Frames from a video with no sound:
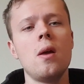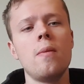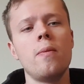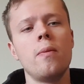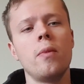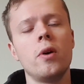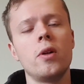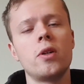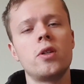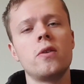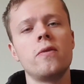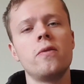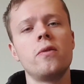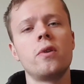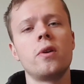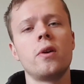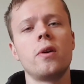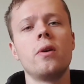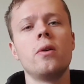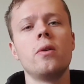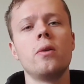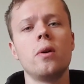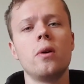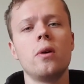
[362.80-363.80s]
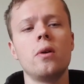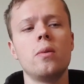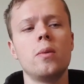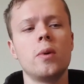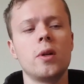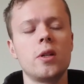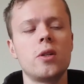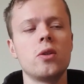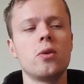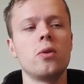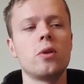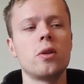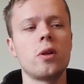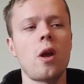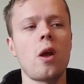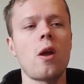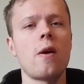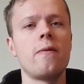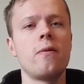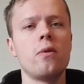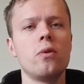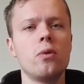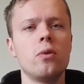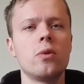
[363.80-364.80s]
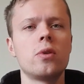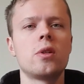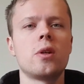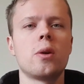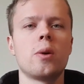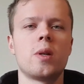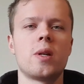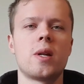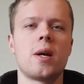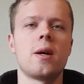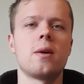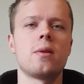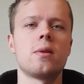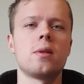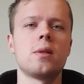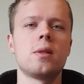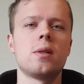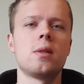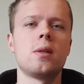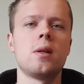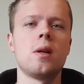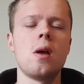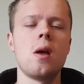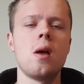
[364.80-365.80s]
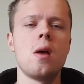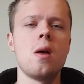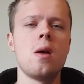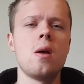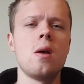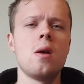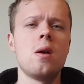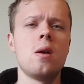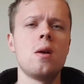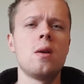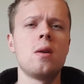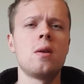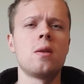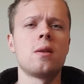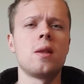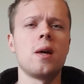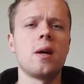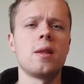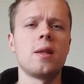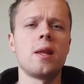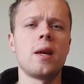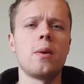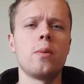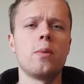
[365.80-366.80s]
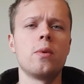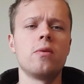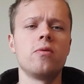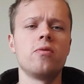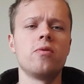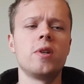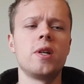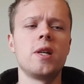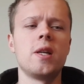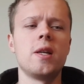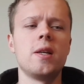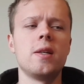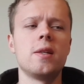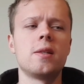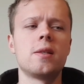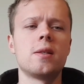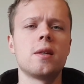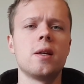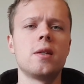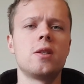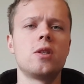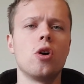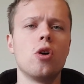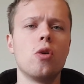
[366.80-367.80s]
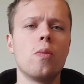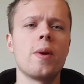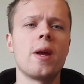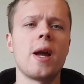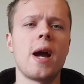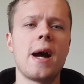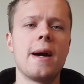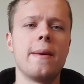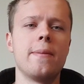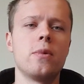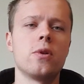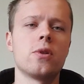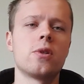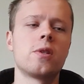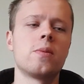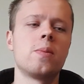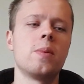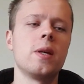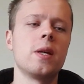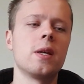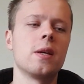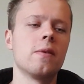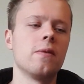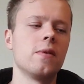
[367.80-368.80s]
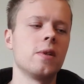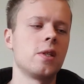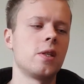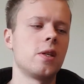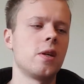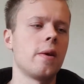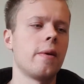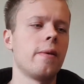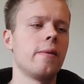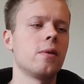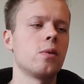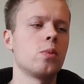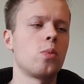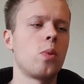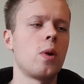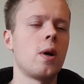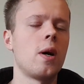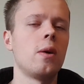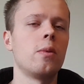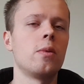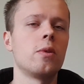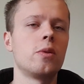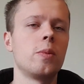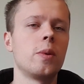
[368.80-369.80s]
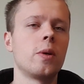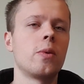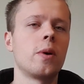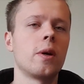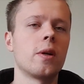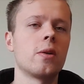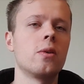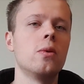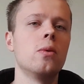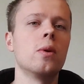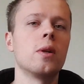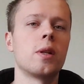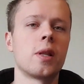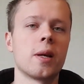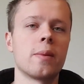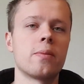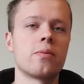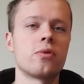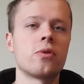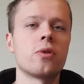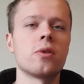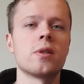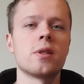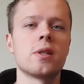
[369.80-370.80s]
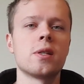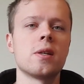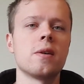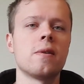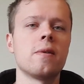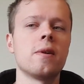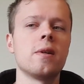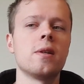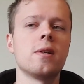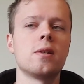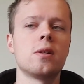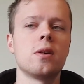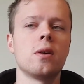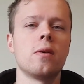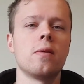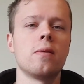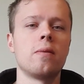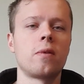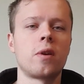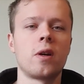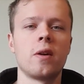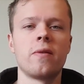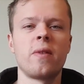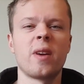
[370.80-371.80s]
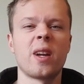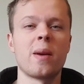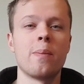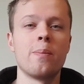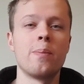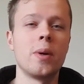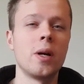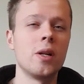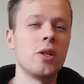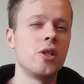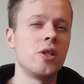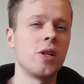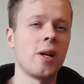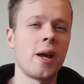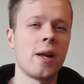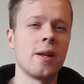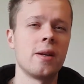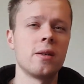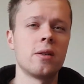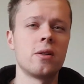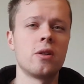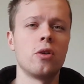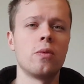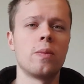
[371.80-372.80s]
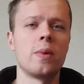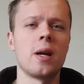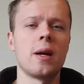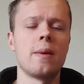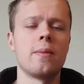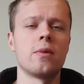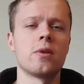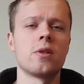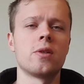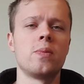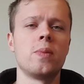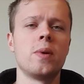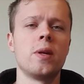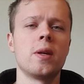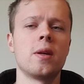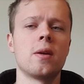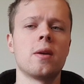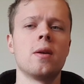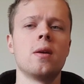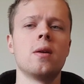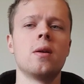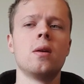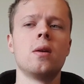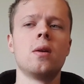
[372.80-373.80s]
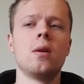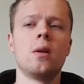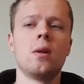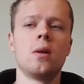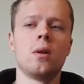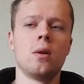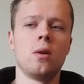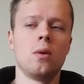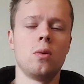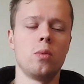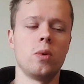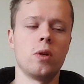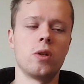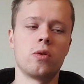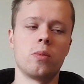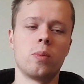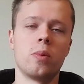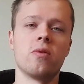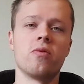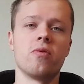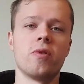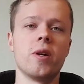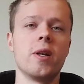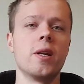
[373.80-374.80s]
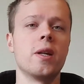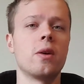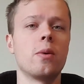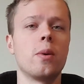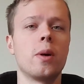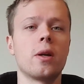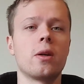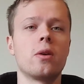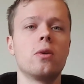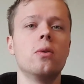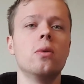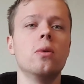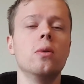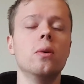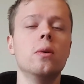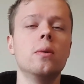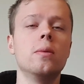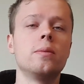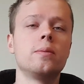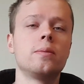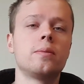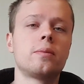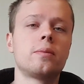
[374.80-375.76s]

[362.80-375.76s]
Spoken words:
Monitor Audio have also announced that they will release a Dolby Atmos speaker this year as well, which will be quite cool in that bronze series. So kind of like a budget end Dolby Atmos speaker, which will be really quite cool.